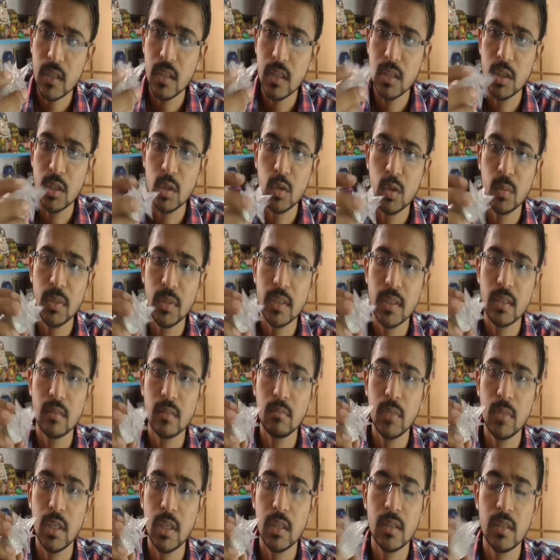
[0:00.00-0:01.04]
She told me it
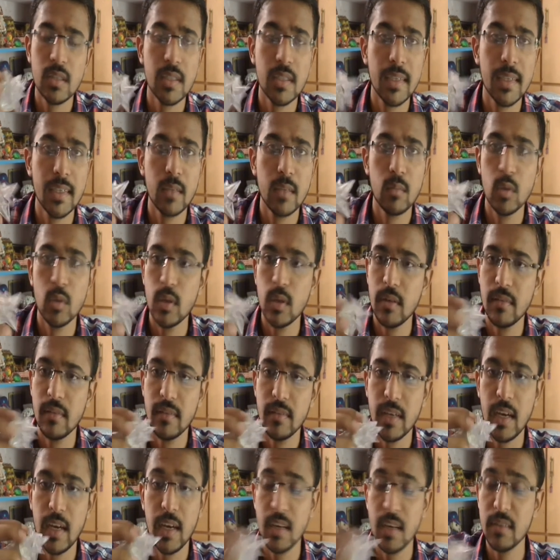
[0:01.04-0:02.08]
blinks red and blue, and
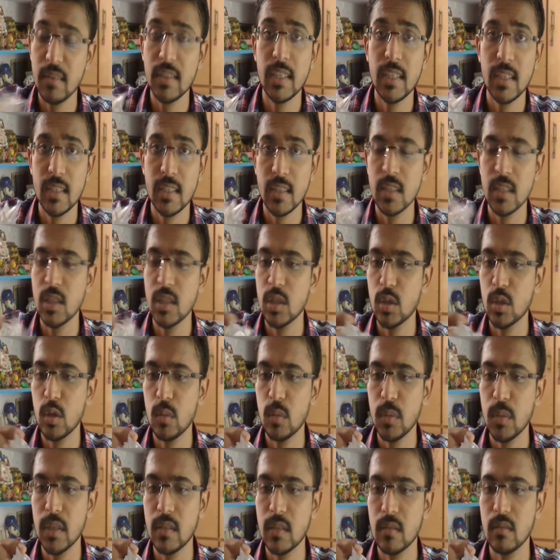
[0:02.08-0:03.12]
I haven't tested. She
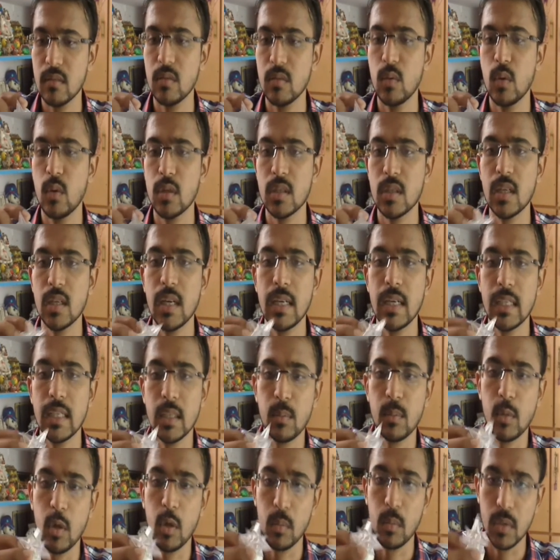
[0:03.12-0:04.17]
told me it wasn't lighting up
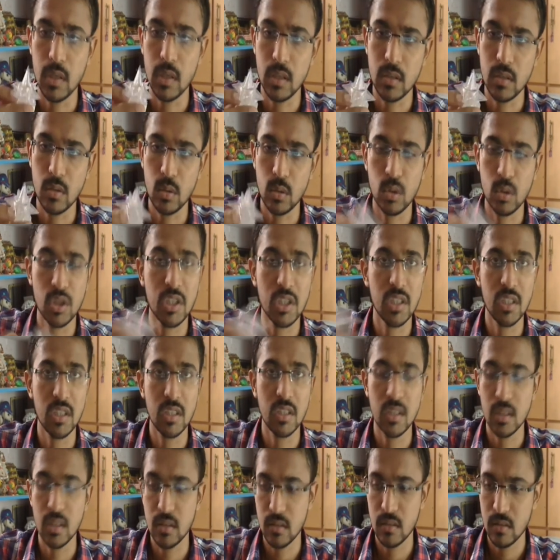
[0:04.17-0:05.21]
properly, so she
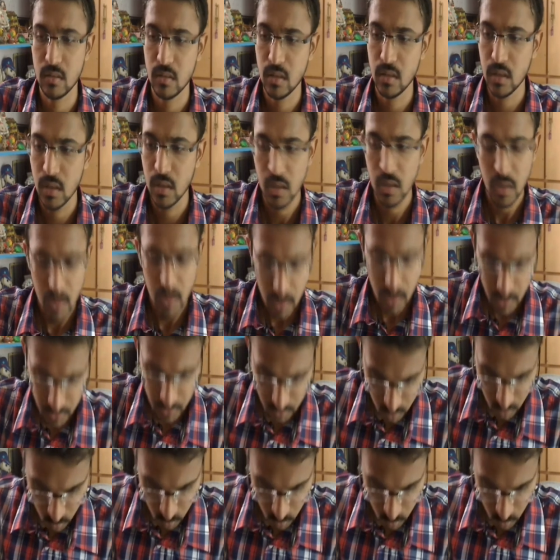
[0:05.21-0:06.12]
just gave it